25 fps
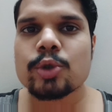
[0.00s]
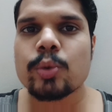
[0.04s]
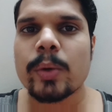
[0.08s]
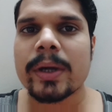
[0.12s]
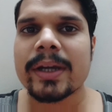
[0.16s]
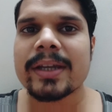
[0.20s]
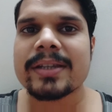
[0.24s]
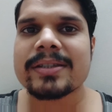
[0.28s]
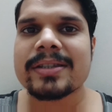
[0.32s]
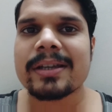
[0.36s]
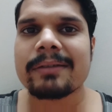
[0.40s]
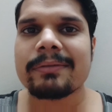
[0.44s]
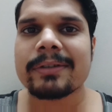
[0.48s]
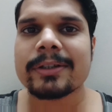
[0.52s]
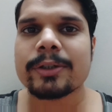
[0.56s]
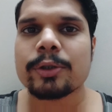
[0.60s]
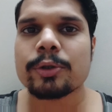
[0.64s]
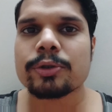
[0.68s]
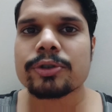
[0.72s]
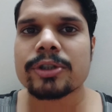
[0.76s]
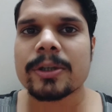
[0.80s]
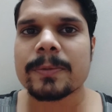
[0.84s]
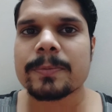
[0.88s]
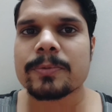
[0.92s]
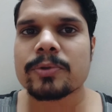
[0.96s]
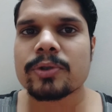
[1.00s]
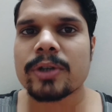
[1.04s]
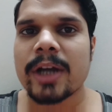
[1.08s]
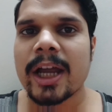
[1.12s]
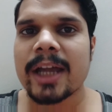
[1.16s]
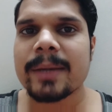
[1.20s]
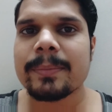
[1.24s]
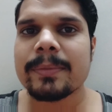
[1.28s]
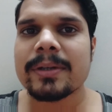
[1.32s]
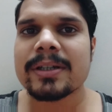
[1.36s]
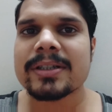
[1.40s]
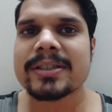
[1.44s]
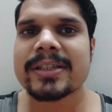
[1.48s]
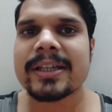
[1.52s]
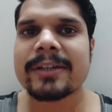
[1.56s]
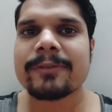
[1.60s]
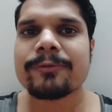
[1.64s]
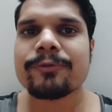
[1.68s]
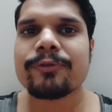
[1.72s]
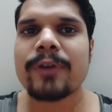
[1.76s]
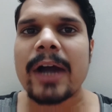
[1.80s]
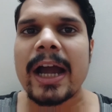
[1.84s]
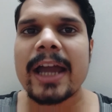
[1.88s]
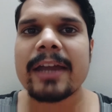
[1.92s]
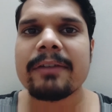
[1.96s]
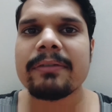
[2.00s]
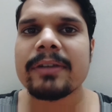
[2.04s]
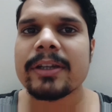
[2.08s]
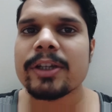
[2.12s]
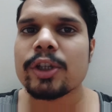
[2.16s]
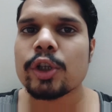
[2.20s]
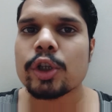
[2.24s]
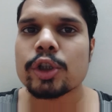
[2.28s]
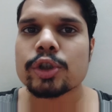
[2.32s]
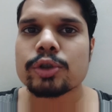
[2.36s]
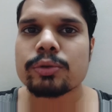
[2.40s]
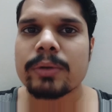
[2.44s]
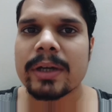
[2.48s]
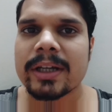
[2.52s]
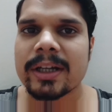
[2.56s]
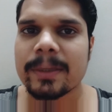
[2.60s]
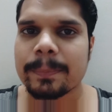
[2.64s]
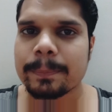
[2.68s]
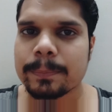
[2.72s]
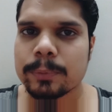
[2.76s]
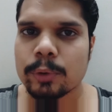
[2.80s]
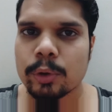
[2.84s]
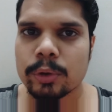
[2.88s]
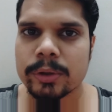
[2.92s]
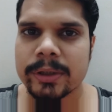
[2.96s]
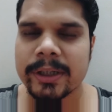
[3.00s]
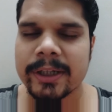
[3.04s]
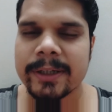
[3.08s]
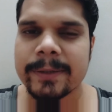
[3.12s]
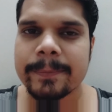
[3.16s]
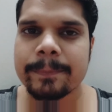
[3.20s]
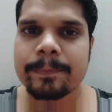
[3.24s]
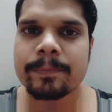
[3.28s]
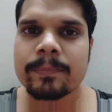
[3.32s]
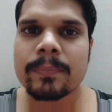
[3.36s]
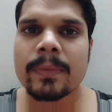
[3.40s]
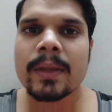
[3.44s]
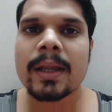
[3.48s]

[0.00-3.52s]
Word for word: 27 new subscribers and 5 videos were uploaded.